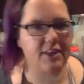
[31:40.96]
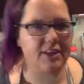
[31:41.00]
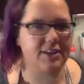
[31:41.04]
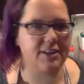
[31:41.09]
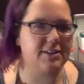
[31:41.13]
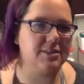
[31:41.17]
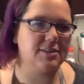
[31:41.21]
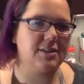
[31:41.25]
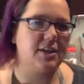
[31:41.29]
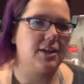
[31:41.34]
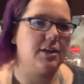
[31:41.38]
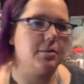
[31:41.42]
that
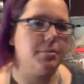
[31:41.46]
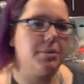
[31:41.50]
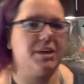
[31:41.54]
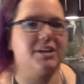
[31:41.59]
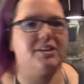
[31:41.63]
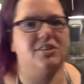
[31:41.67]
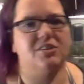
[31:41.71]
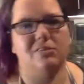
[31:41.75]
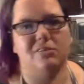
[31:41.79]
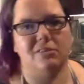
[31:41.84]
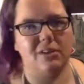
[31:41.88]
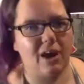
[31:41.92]
it's gonna
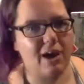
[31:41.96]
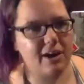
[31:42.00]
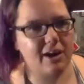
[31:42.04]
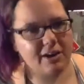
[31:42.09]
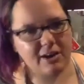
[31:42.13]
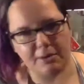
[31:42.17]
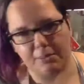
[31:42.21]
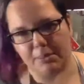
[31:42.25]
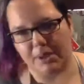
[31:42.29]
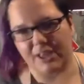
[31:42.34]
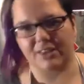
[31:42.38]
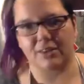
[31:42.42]
make not
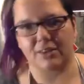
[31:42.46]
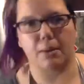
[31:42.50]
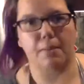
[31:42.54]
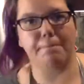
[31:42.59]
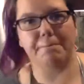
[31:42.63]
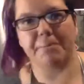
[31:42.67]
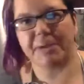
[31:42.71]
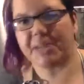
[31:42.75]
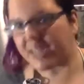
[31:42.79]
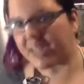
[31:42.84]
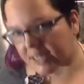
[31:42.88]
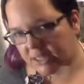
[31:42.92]
gonna make the
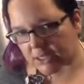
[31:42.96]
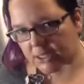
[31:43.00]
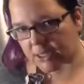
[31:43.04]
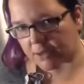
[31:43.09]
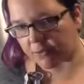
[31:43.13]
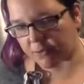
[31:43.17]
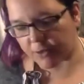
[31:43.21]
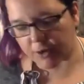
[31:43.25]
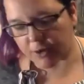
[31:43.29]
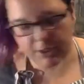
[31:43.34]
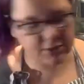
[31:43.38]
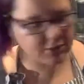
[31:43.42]
biggest
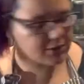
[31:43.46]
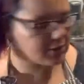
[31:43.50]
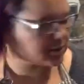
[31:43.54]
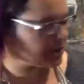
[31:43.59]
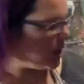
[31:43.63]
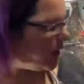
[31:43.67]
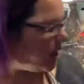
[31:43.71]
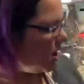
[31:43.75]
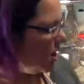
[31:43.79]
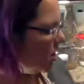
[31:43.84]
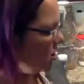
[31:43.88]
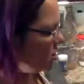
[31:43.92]
difference.
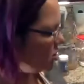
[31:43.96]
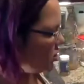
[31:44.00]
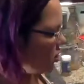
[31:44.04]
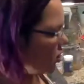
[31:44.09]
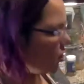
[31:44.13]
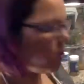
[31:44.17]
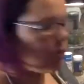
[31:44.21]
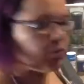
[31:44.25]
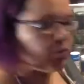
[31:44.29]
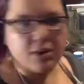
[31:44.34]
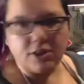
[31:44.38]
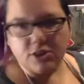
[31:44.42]

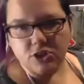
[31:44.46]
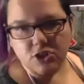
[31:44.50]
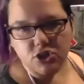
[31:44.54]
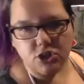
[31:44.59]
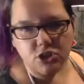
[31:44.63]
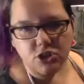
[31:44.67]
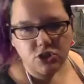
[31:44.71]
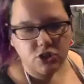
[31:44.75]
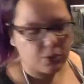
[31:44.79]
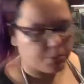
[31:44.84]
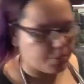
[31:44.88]
So it's just your